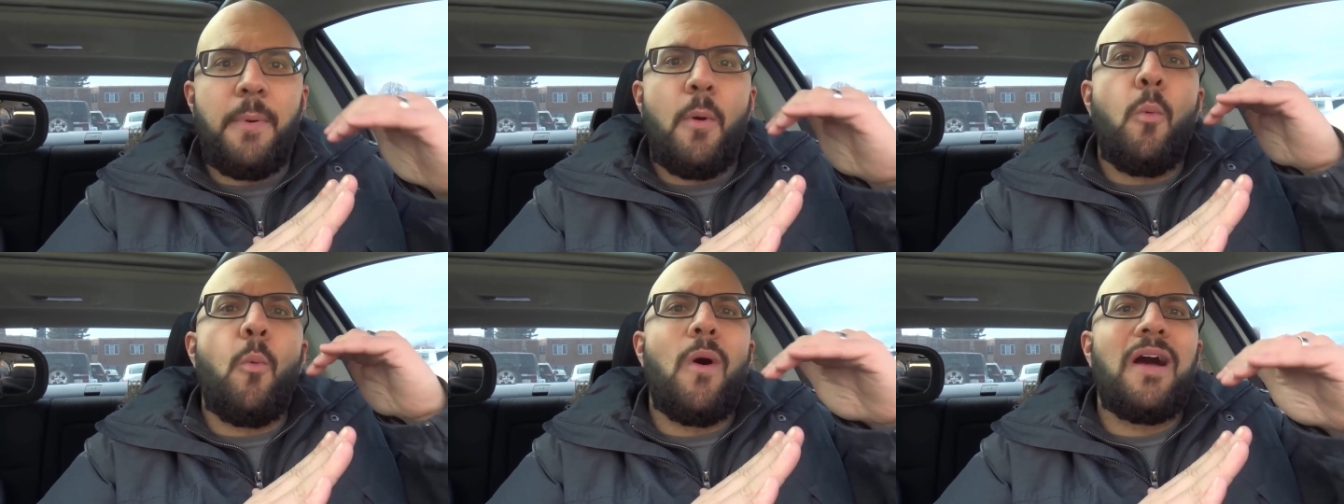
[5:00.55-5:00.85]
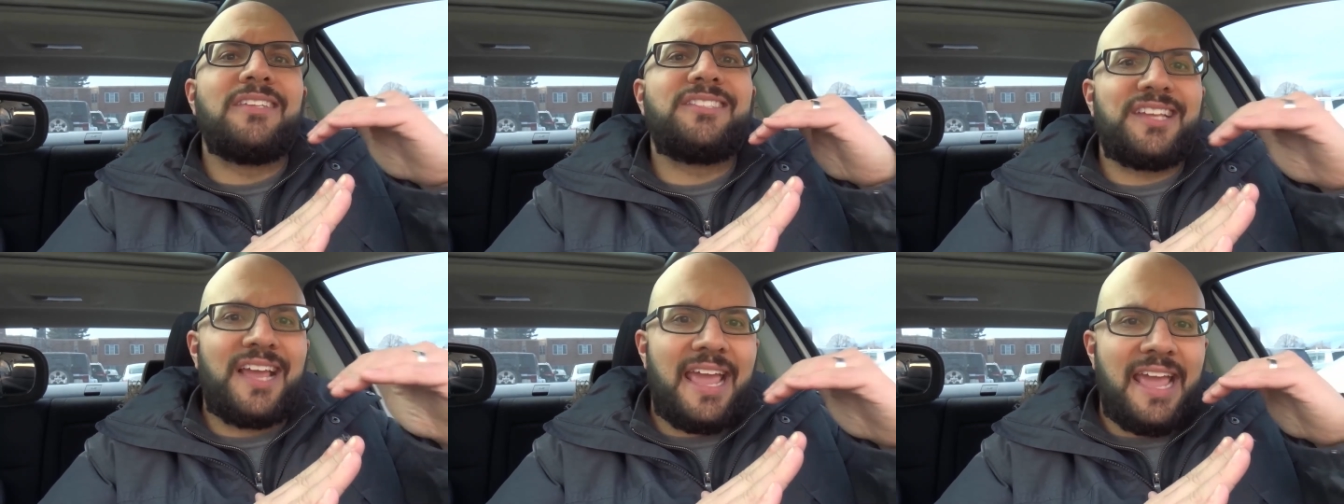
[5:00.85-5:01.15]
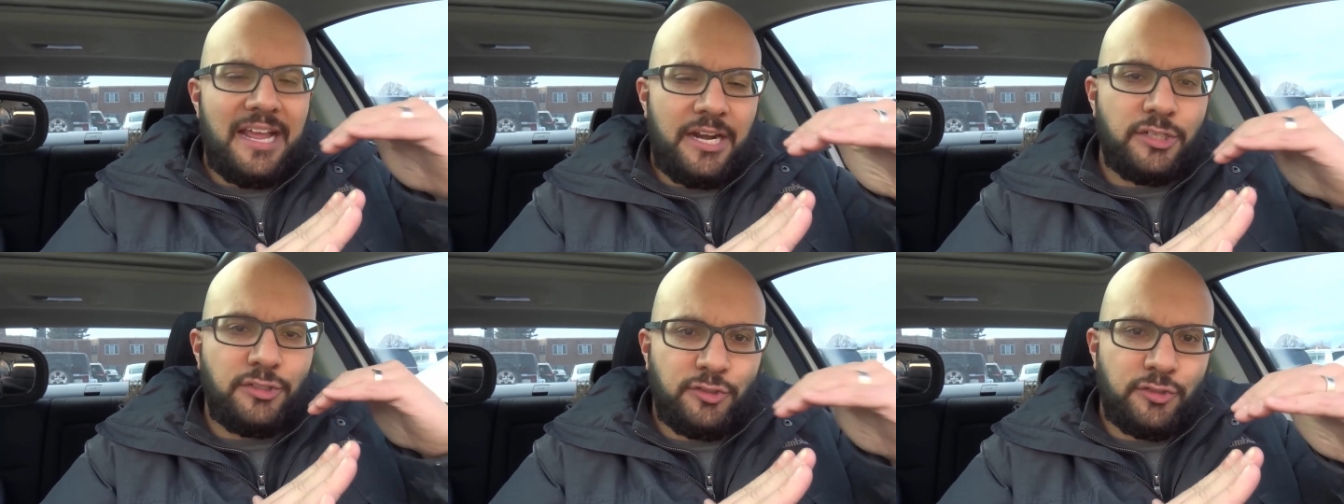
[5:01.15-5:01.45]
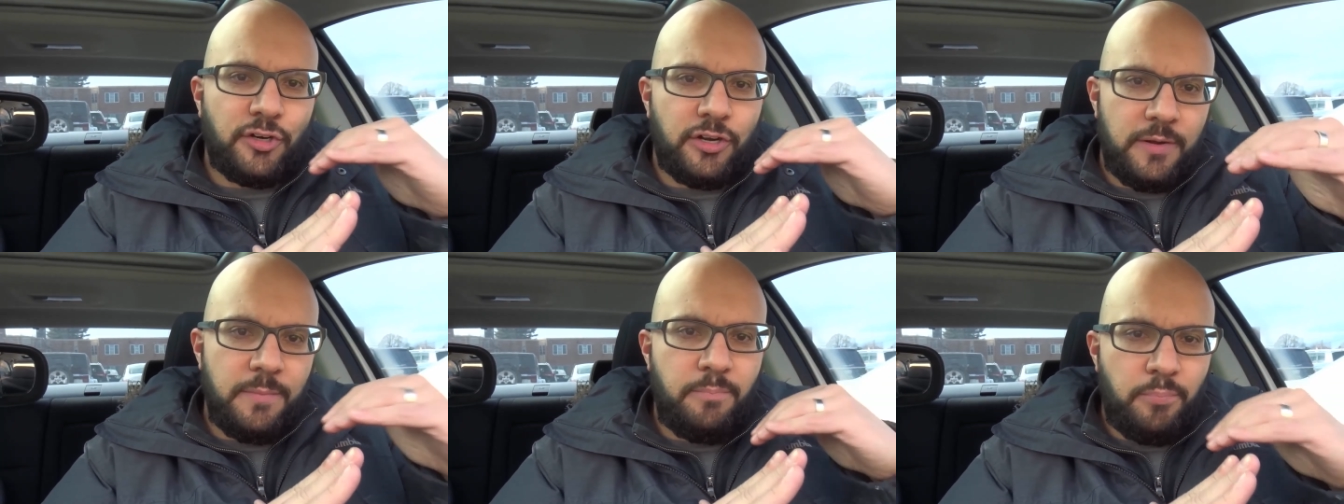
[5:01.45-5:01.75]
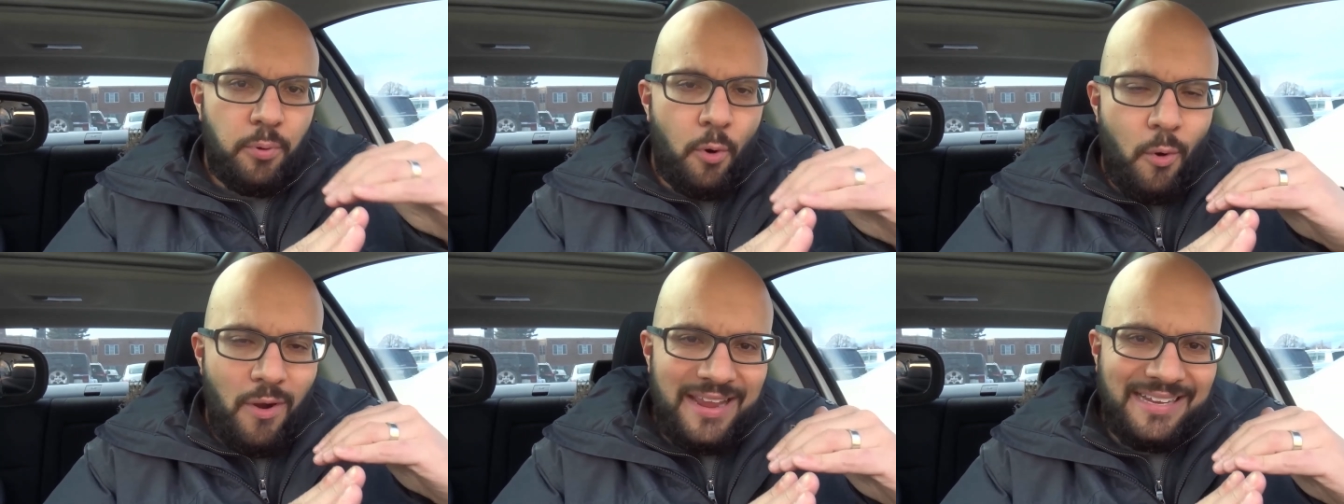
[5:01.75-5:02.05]
but once I hit a certain
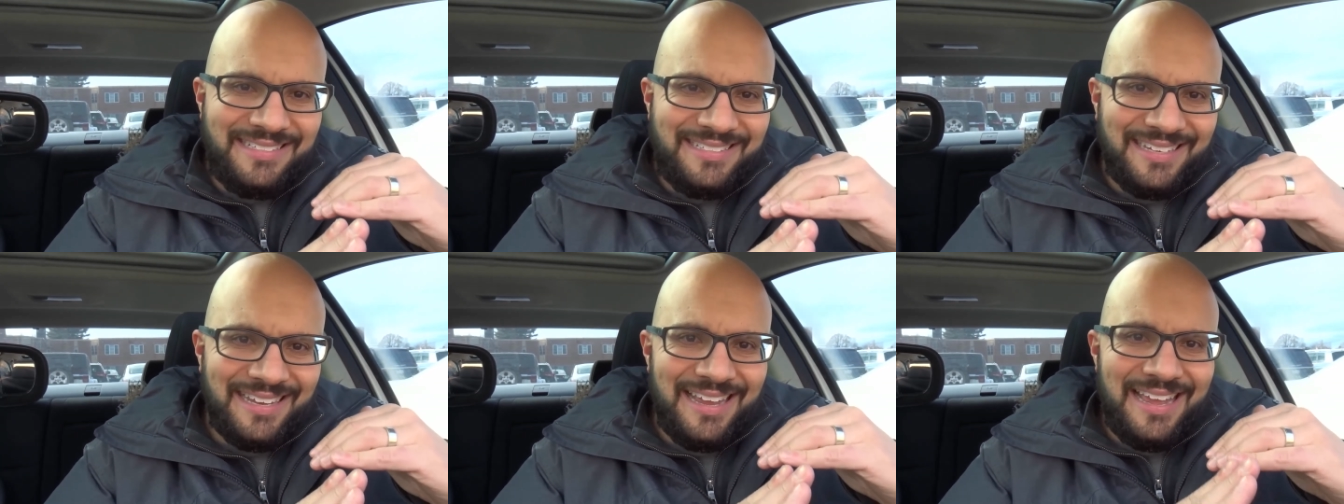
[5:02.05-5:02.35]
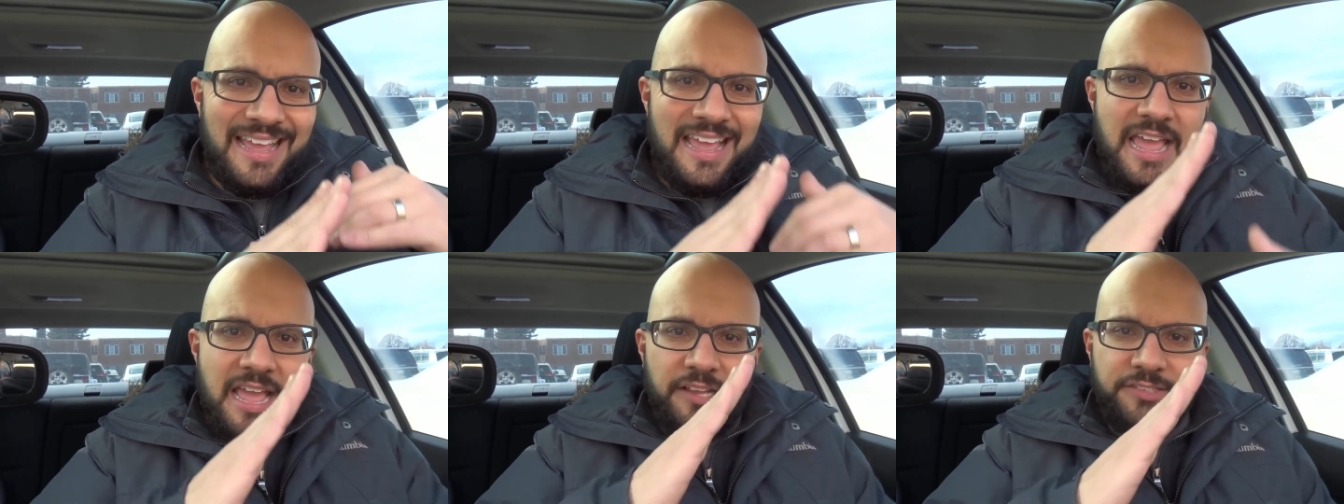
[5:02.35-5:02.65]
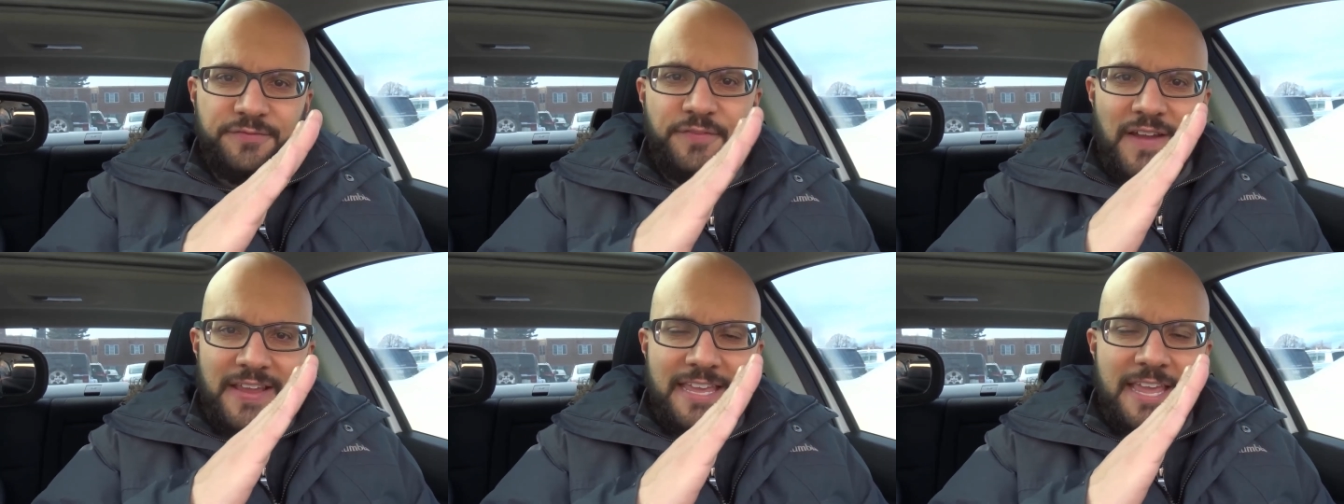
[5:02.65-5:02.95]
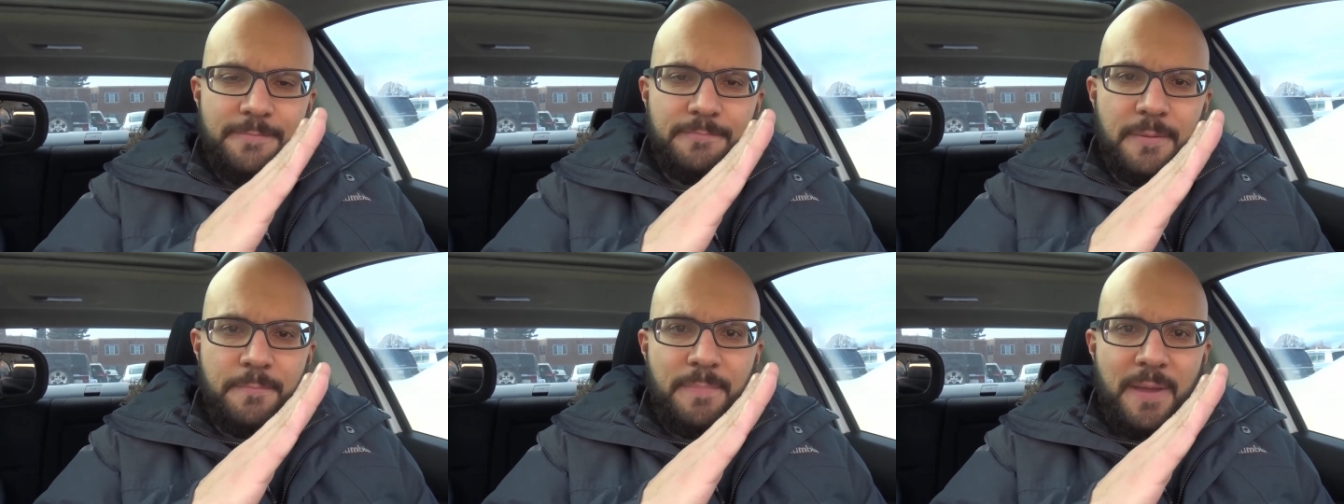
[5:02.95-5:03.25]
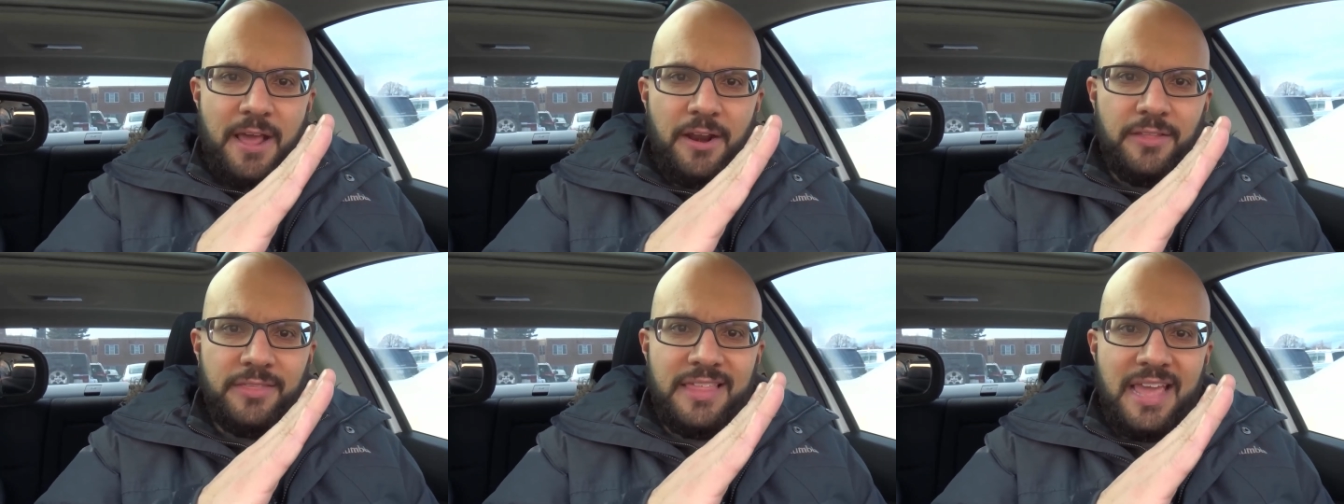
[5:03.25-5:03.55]
point, if I keep the
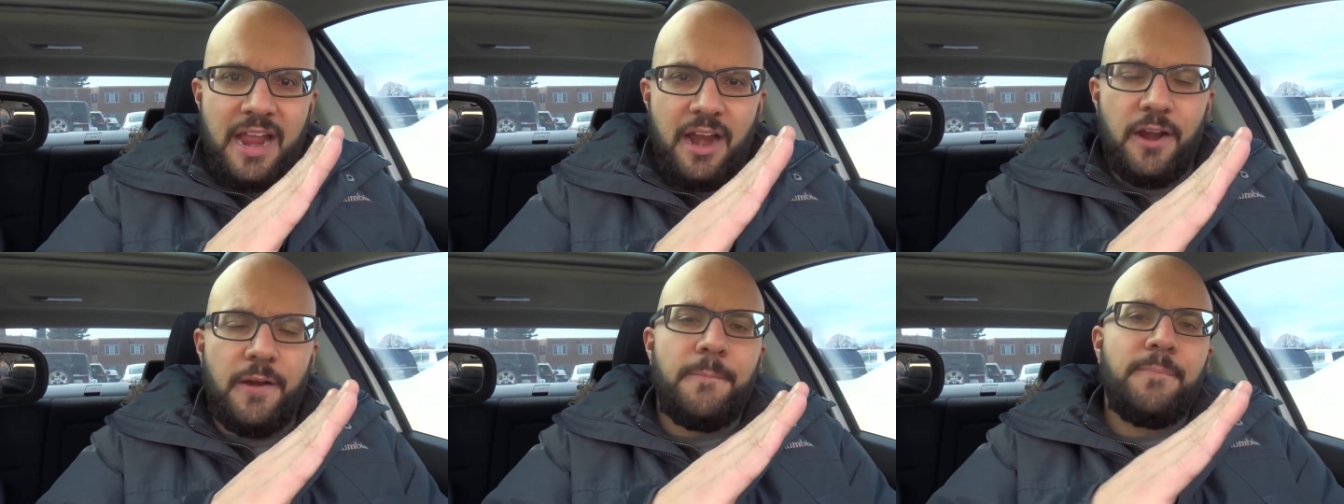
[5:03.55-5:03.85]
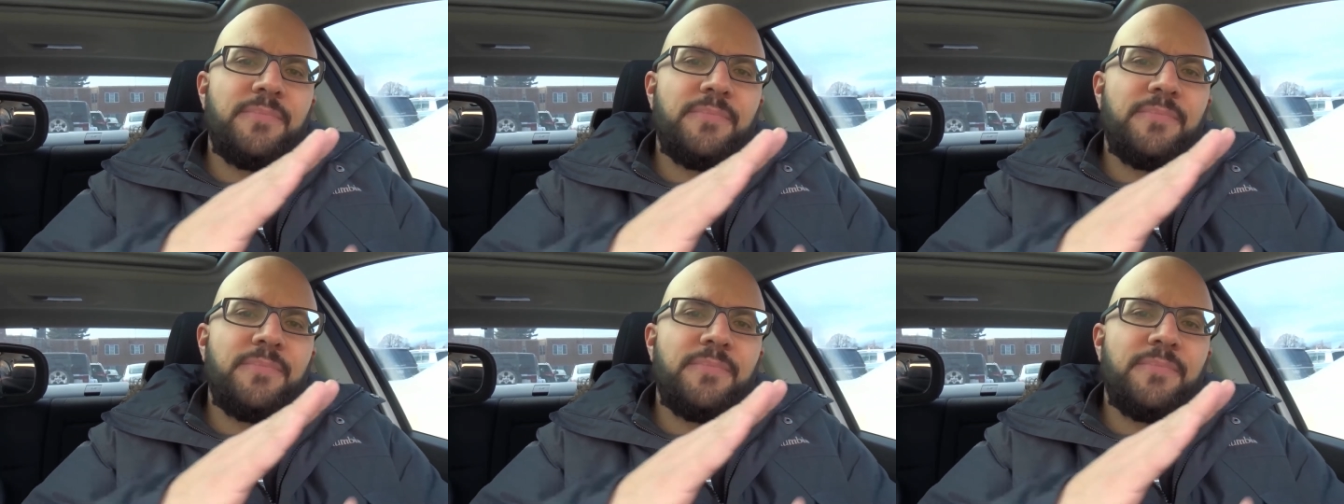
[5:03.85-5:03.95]
pedal there,